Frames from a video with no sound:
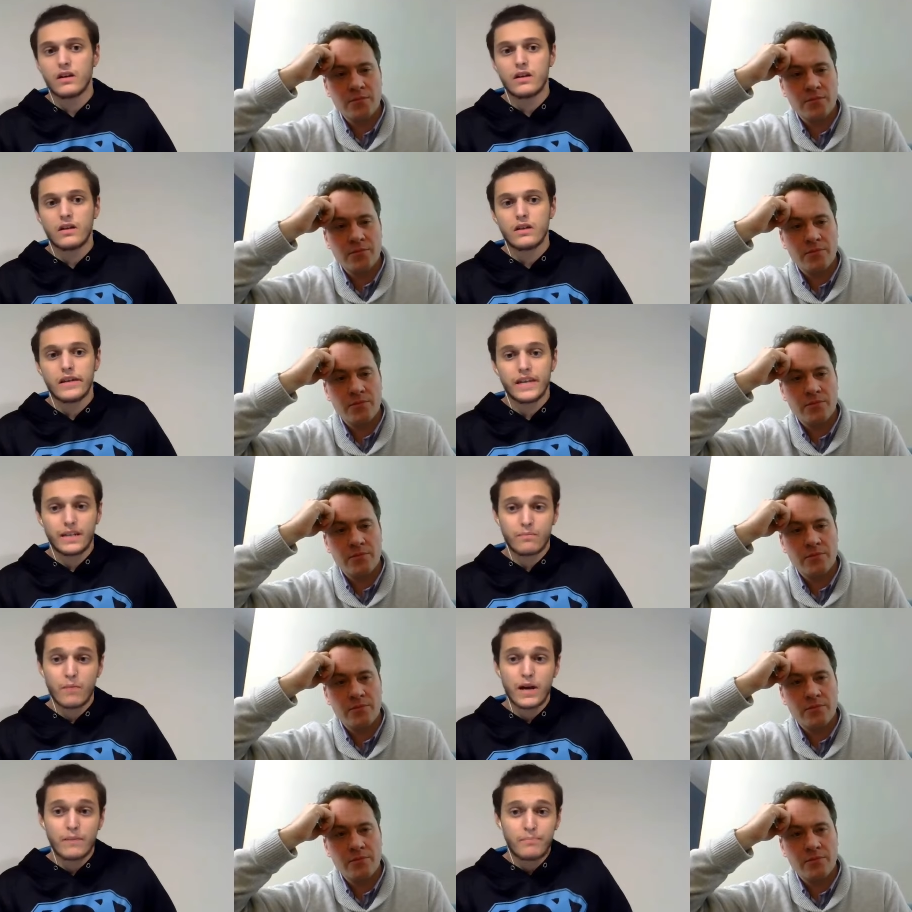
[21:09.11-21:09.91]
Speaker 1: it
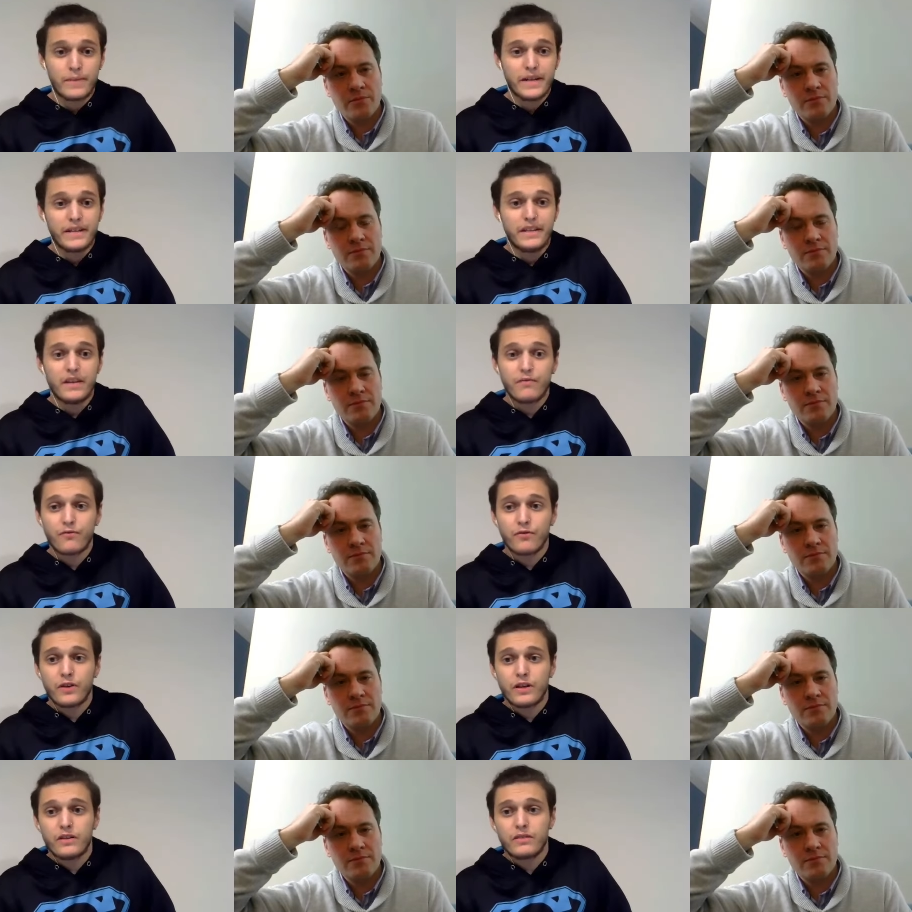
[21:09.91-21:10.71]
might be
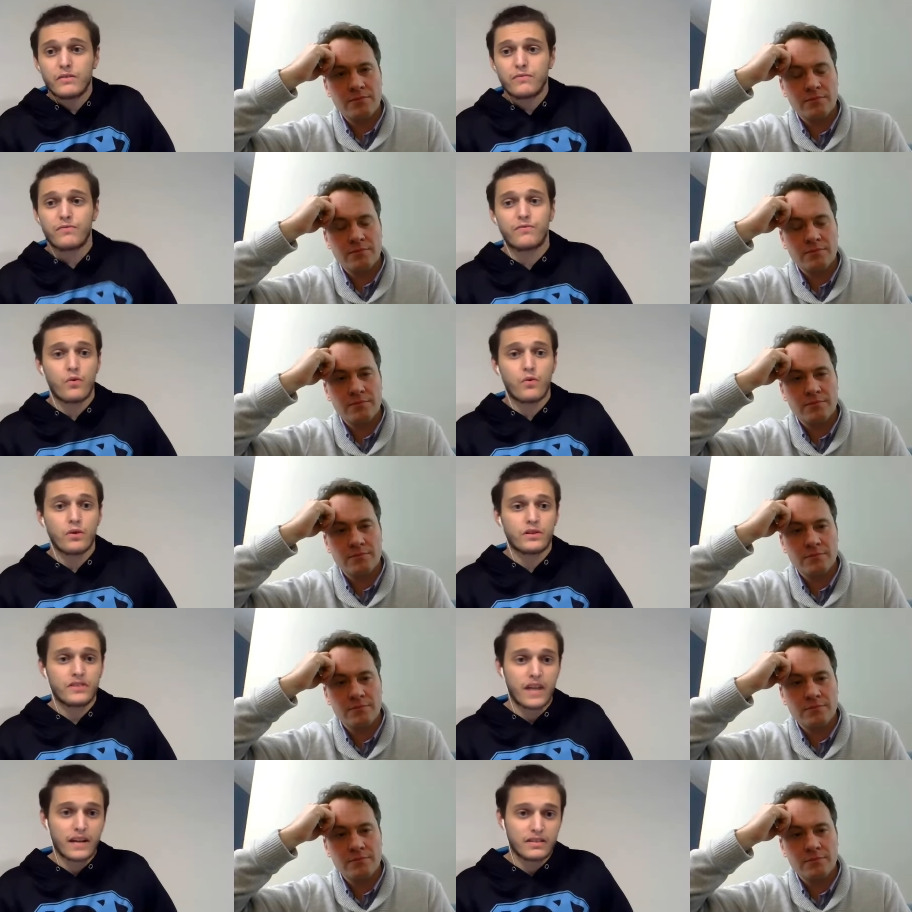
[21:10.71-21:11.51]
different for
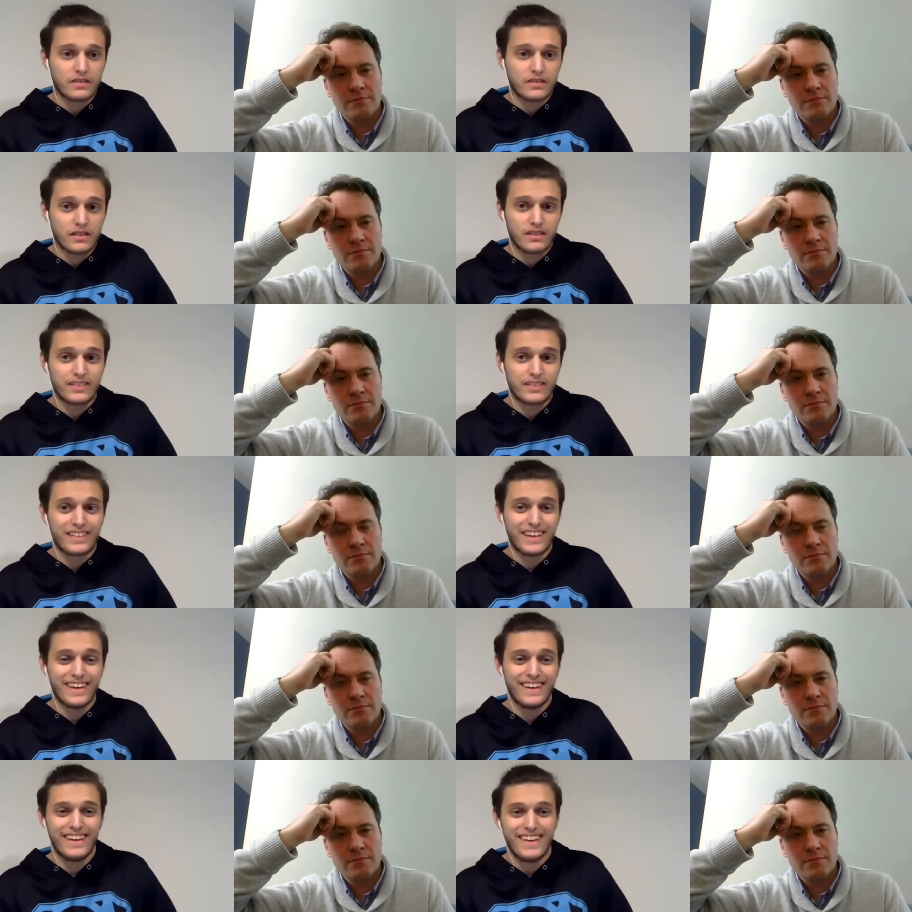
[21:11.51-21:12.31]
Texas
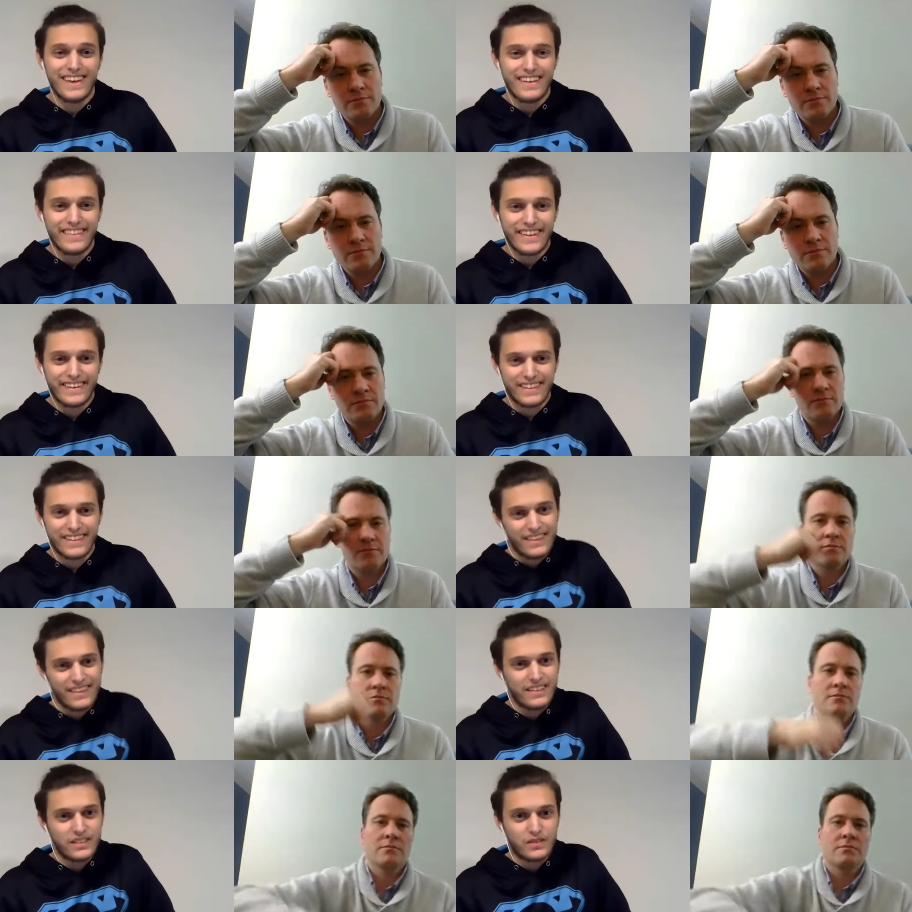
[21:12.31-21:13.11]
than it
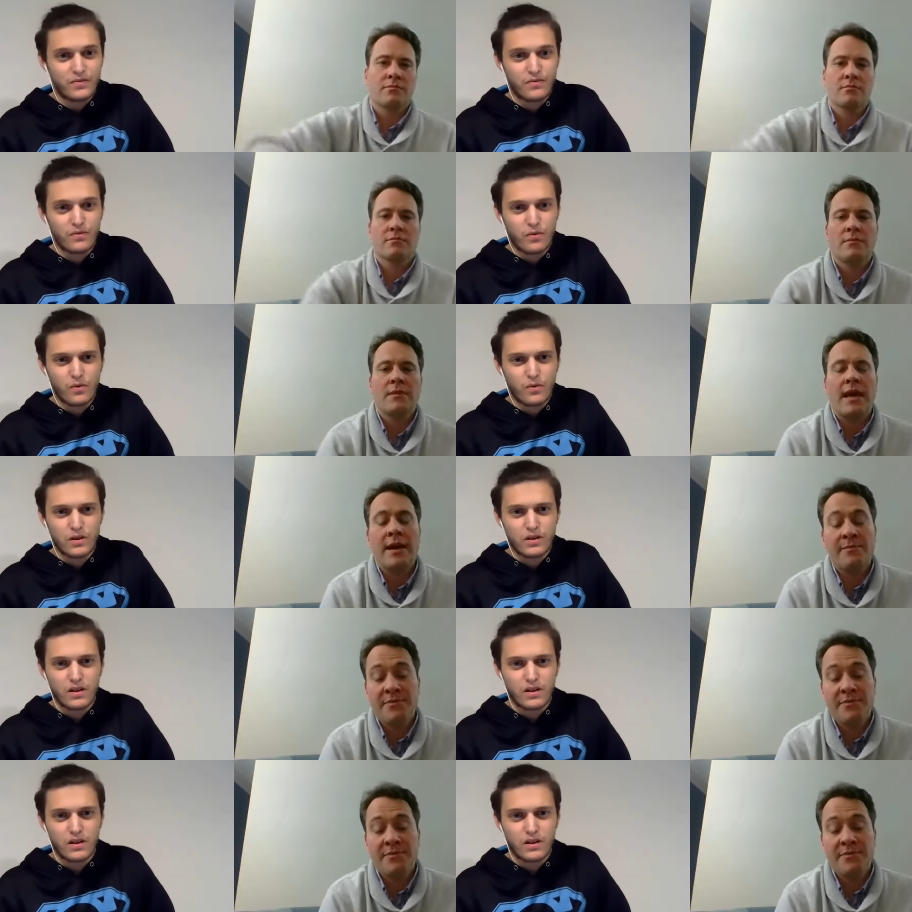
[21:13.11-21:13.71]
is for